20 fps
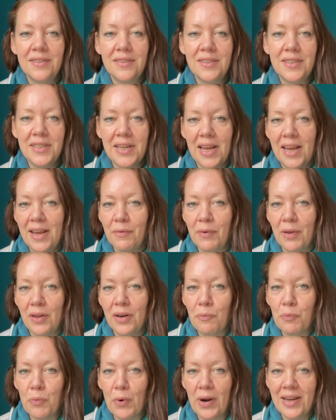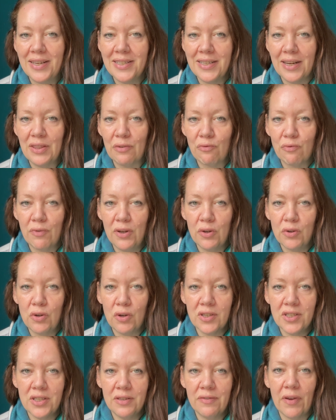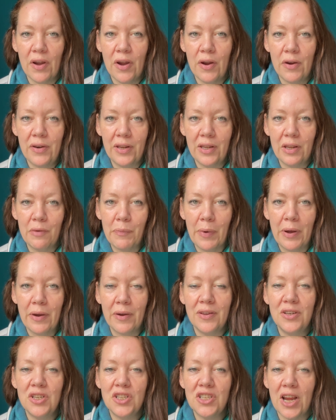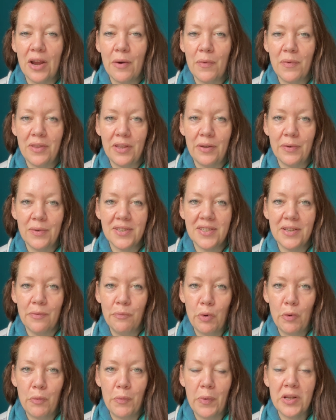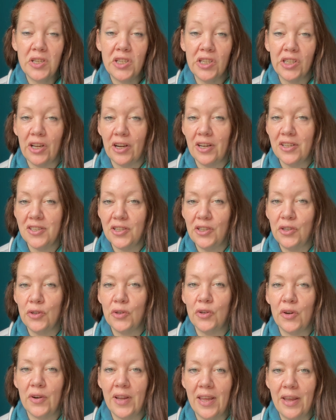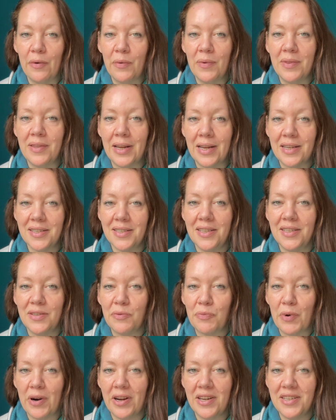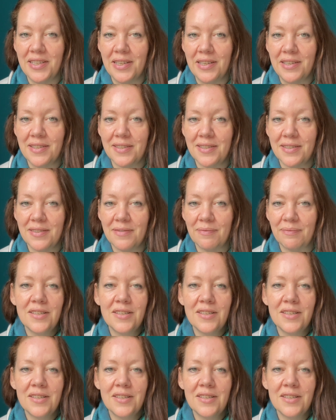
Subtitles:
Today I'm going to break down the real cost of owning a boat and share with you a simple budget guide so you're not hit with nasty surprises.